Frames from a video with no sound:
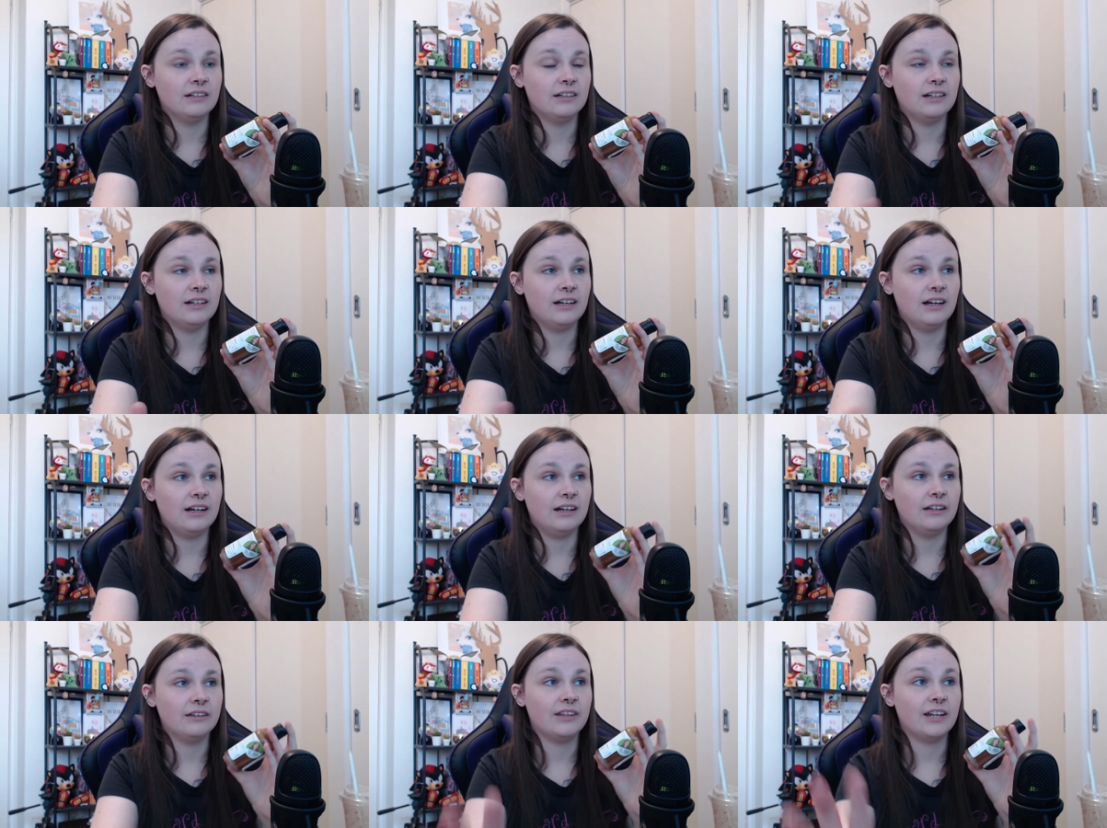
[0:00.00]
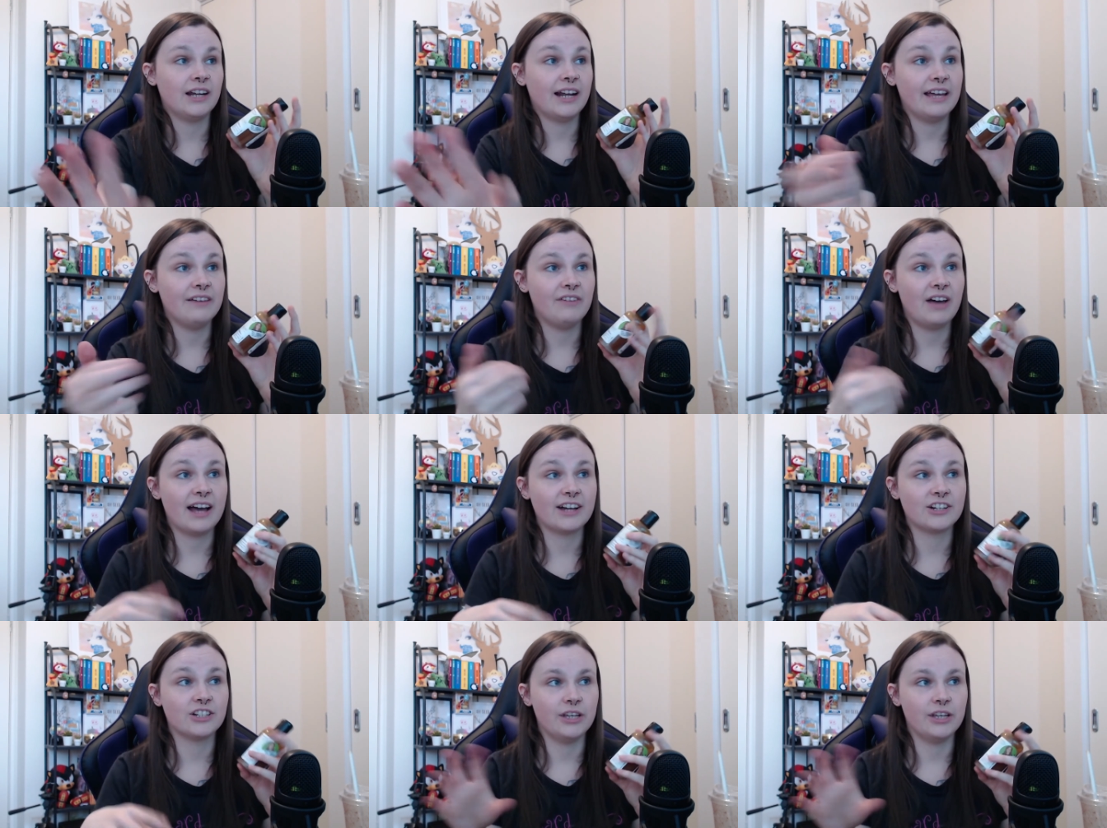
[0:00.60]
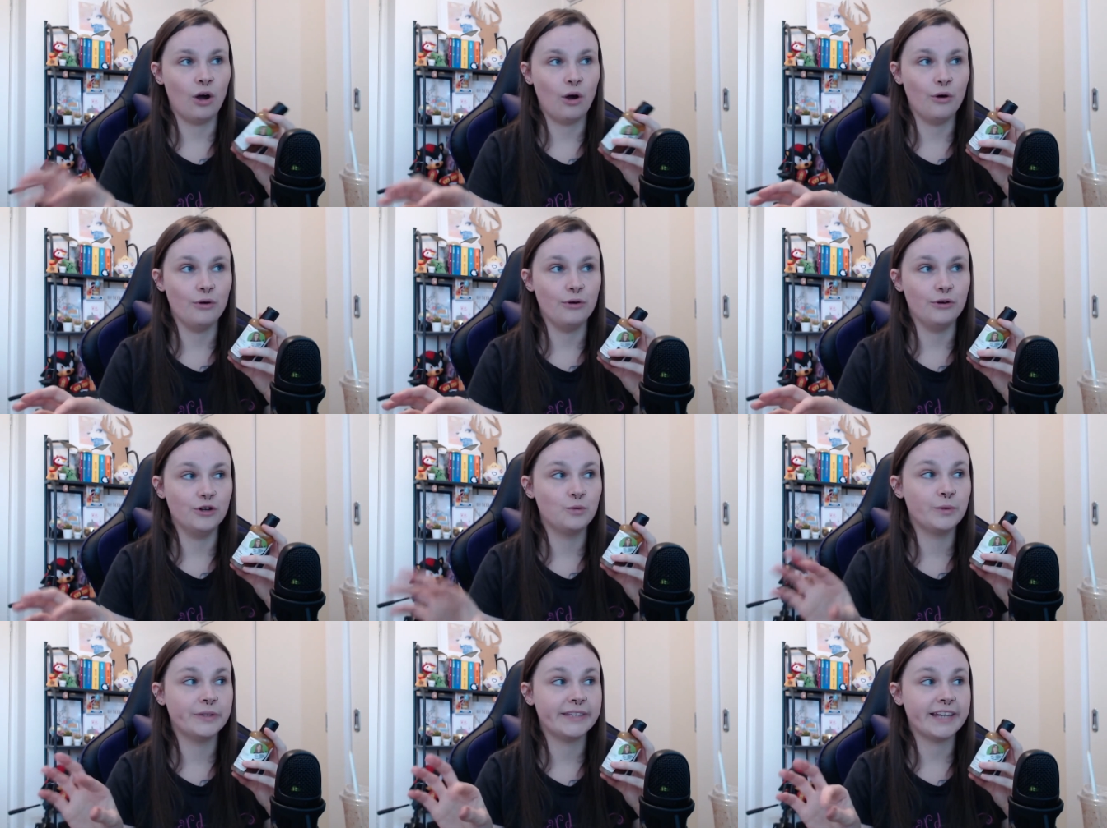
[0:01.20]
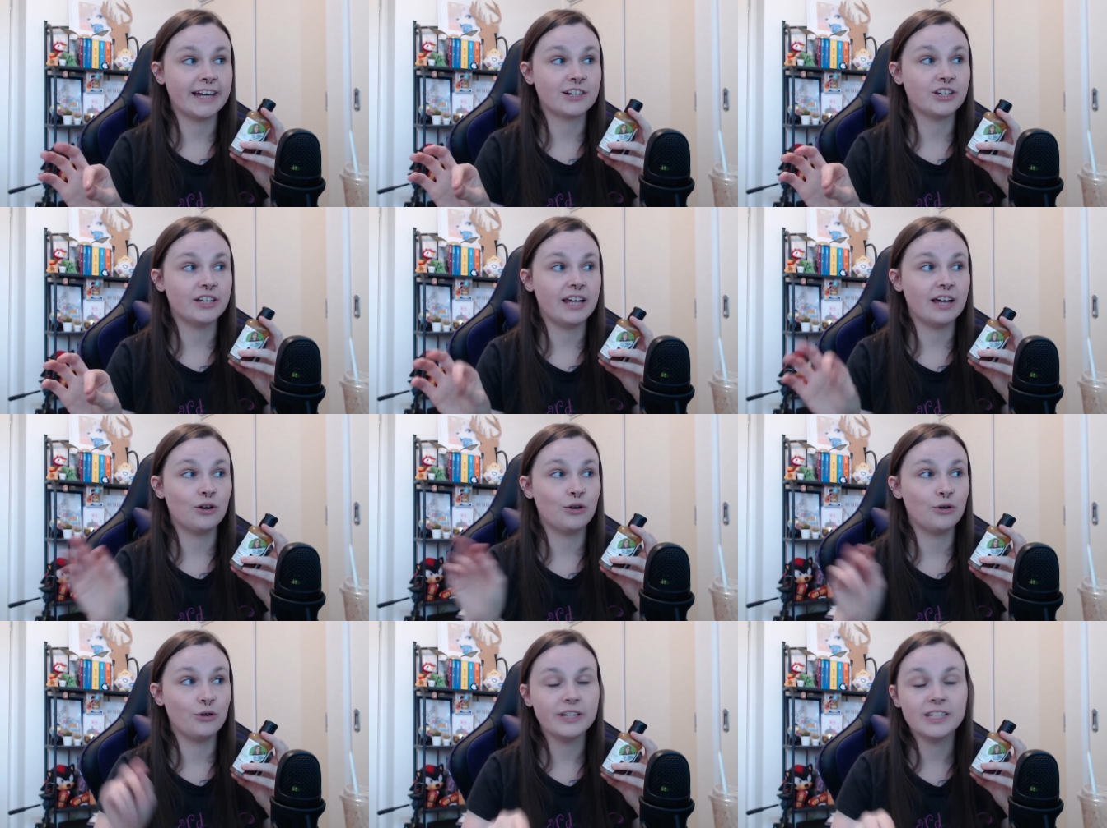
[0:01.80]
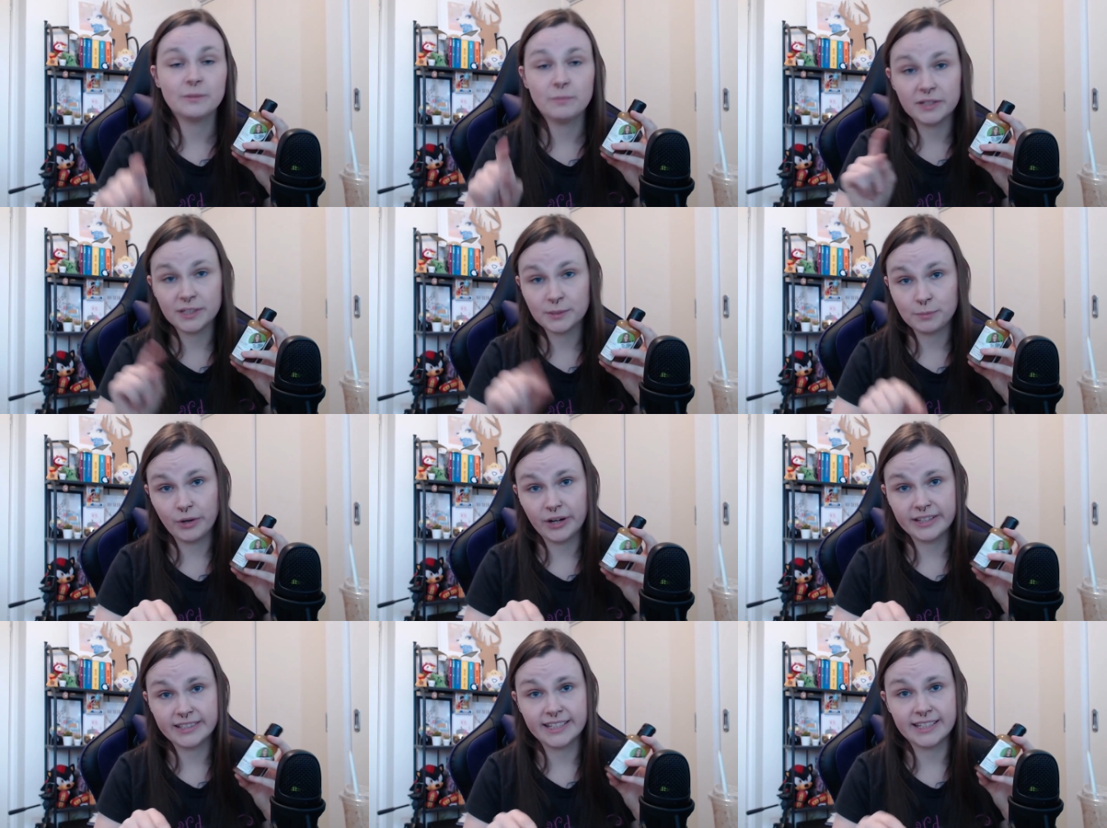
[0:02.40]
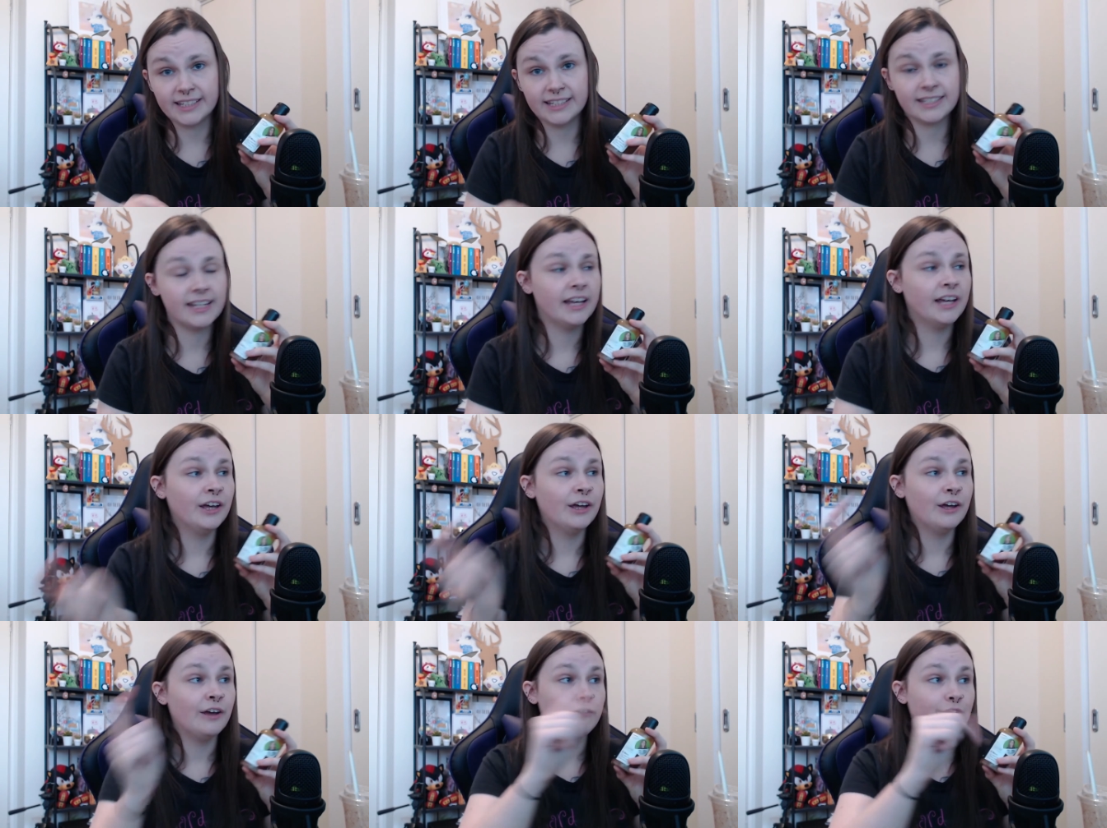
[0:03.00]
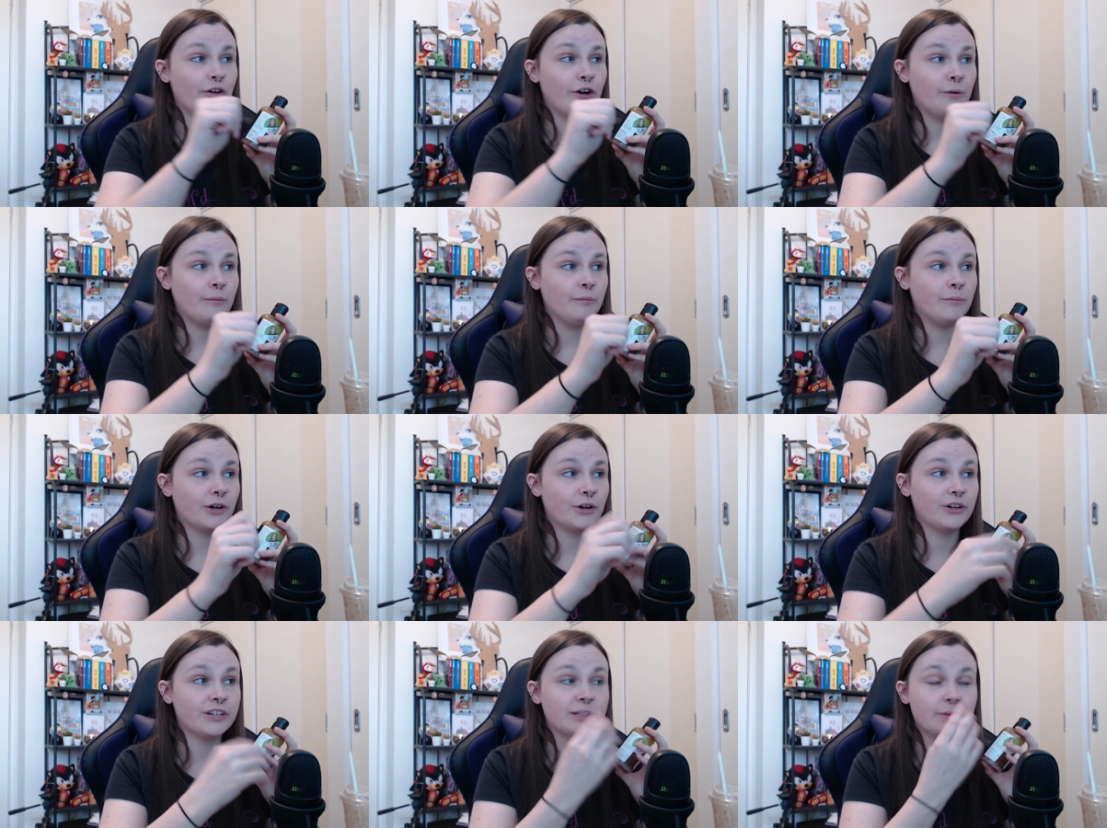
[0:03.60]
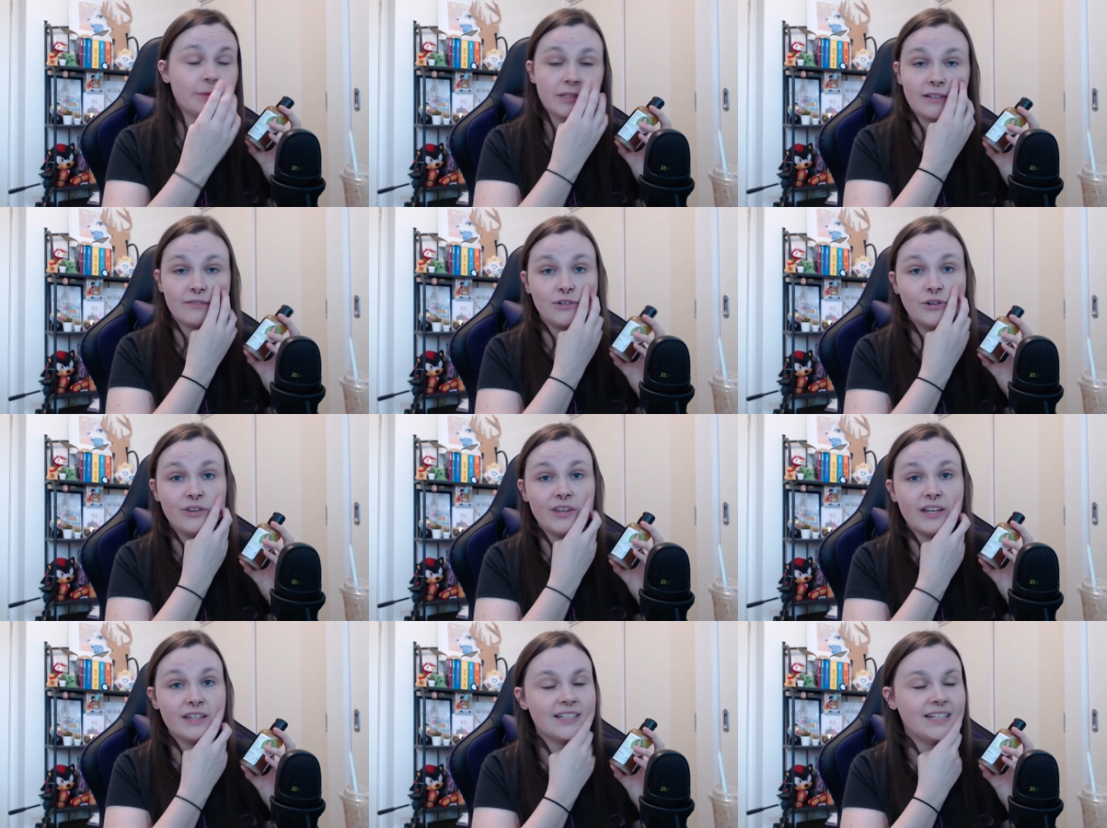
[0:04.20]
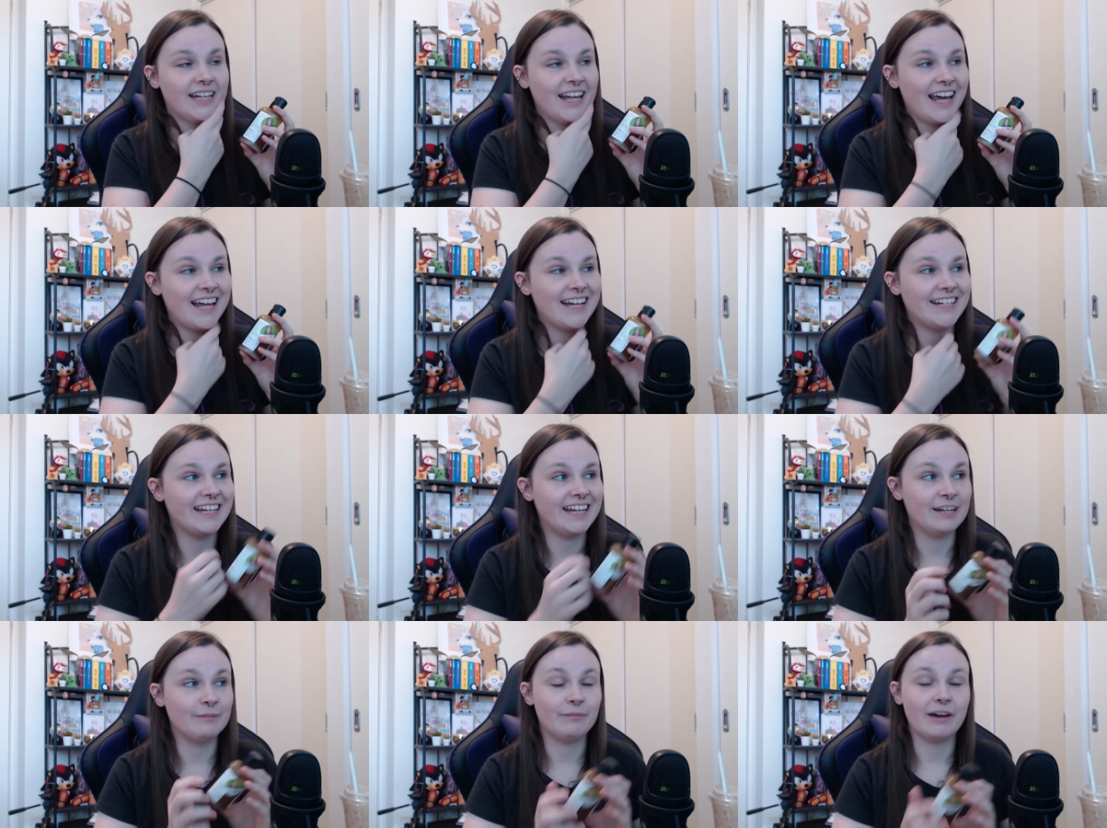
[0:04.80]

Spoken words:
that I ever owned was actually a Christmas present from Christmas of 2018.